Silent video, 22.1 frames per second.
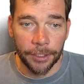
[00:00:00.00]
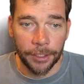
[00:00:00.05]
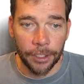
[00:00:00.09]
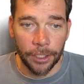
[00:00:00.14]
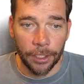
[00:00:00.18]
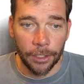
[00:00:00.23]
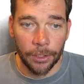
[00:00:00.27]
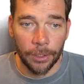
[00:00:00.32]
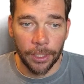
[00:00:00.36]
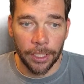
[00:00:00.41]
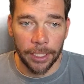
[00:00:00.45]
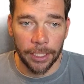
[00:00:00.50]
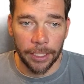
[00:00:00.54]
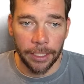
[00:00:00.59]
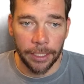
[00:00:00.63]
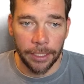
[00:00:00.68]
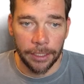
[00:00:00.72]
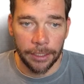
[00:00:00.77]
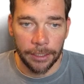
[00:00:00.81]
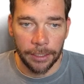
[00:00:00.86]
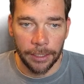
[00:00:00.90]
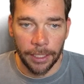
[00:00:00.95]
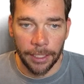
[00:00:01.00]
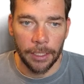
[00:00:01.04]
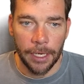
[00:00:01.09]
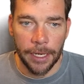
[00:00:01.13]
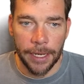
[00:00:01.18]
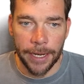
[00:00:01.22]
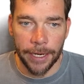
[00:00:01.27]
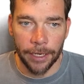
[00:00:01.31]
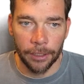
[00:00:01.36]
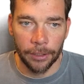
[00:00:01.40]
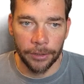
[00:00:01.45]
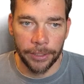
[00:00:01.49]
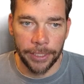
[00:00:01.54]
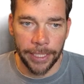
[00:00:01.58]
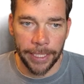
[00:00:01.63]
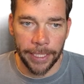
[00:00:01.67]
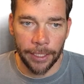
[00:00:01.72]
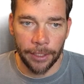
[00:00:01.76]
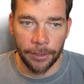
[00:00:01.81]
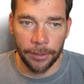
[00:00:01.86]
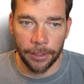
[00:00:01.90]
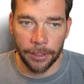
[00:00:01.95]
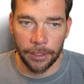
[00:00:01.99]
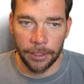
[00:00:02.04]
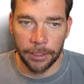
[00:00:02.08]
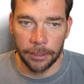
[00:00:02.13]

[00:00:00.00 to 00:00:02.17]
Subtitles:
go and narrow down.